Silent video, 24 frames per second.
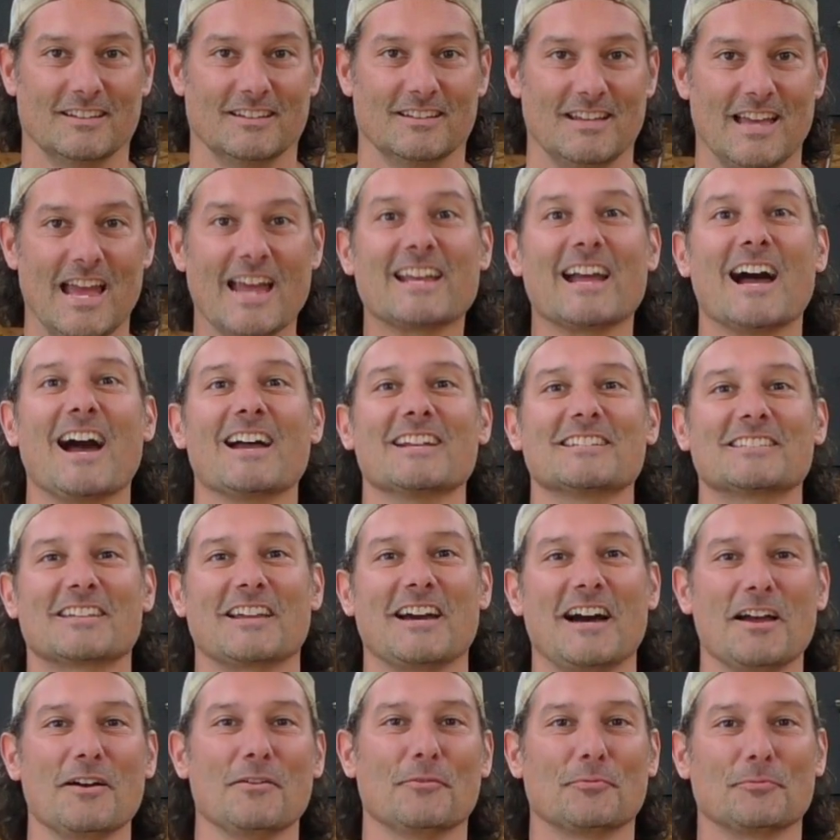Hey guys,
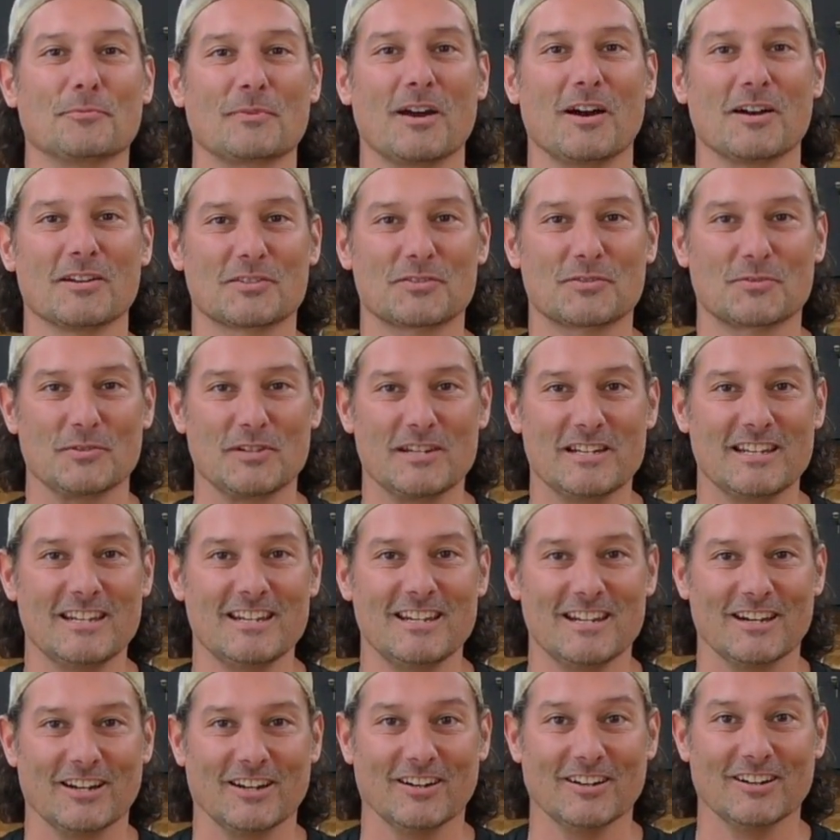Kyle from Coz3D
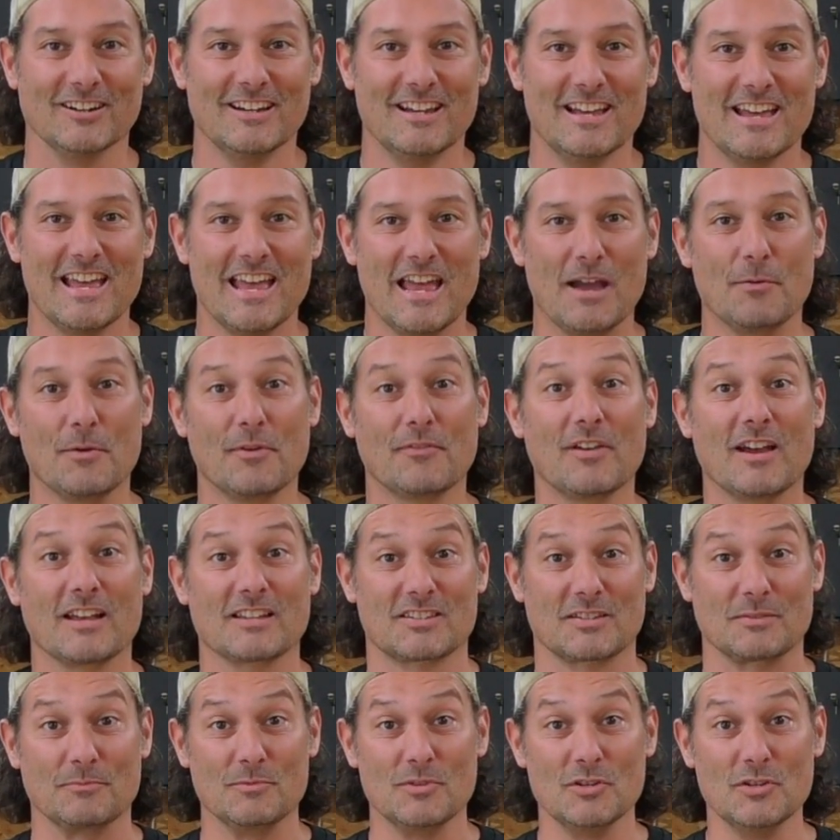here, and we've got
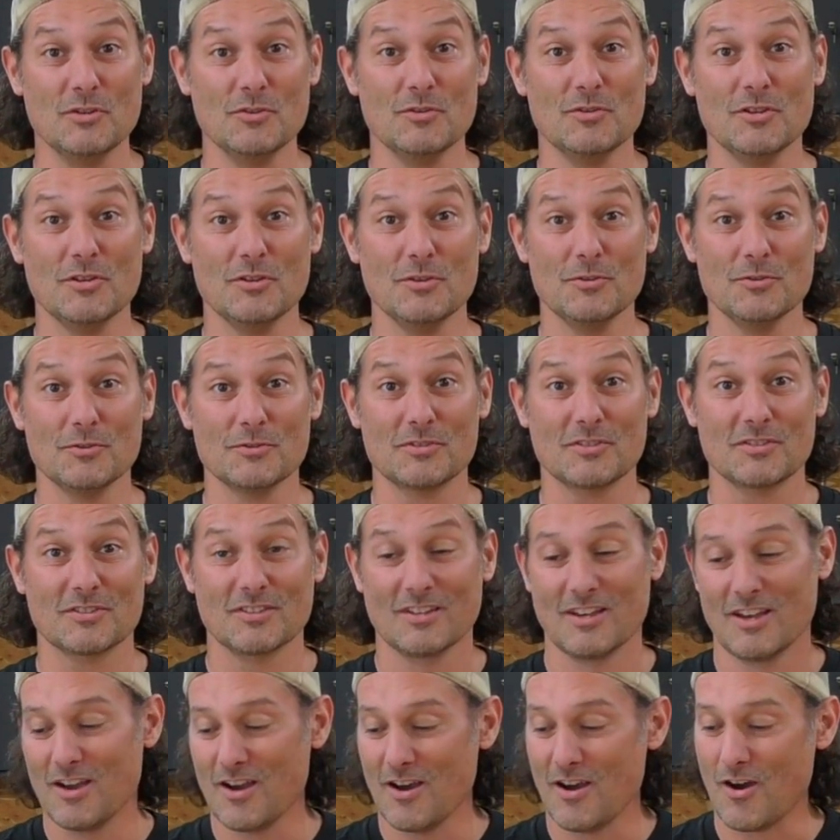some new news
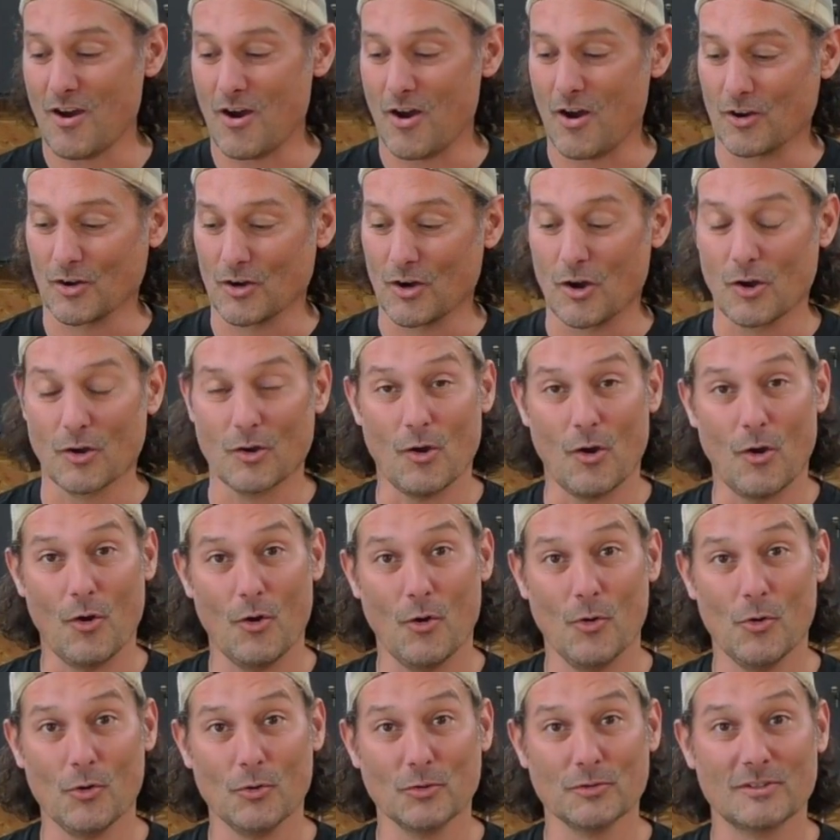on our
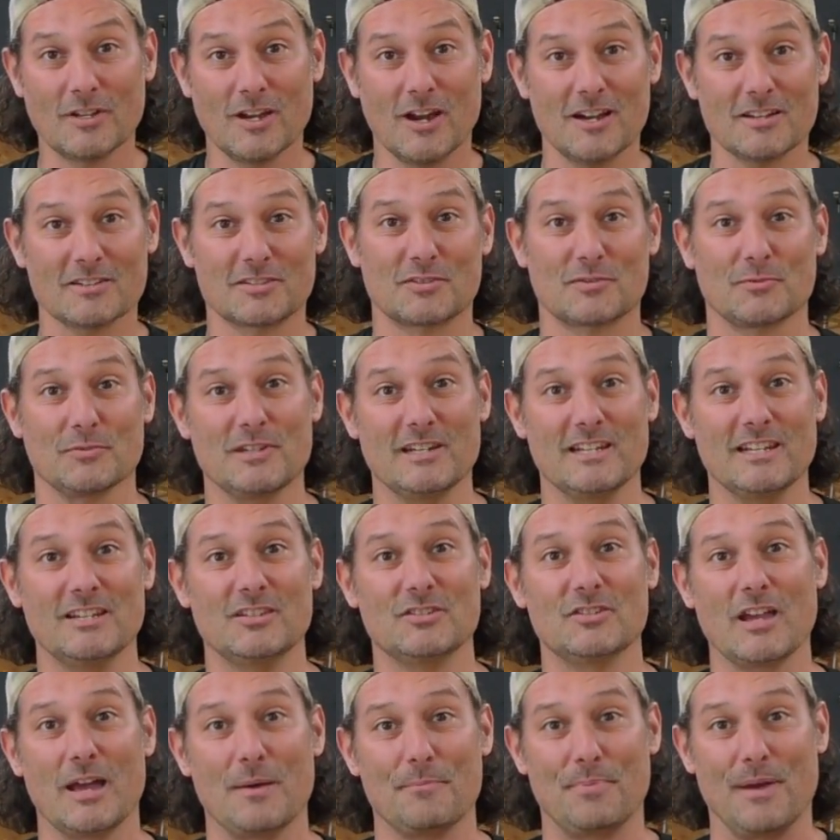old Coz3D
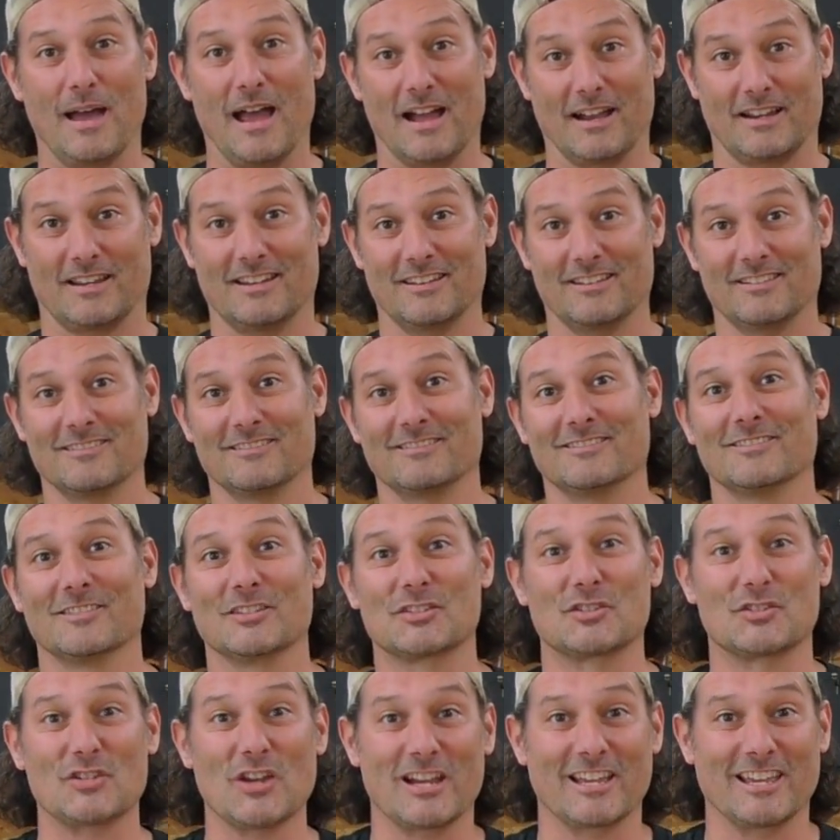Jetpack.
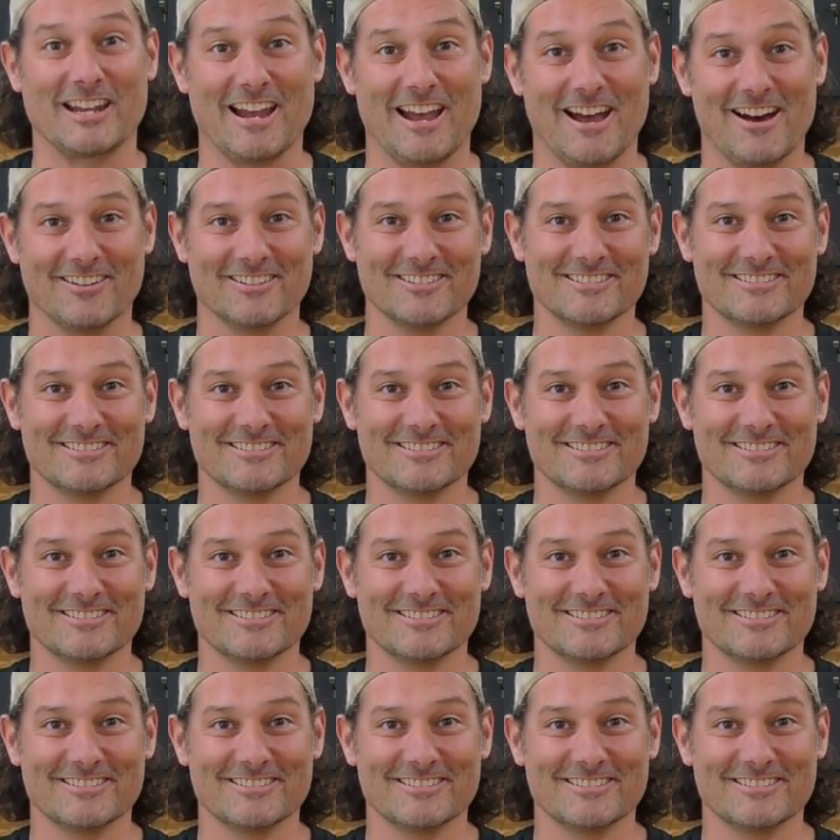Let's check it out.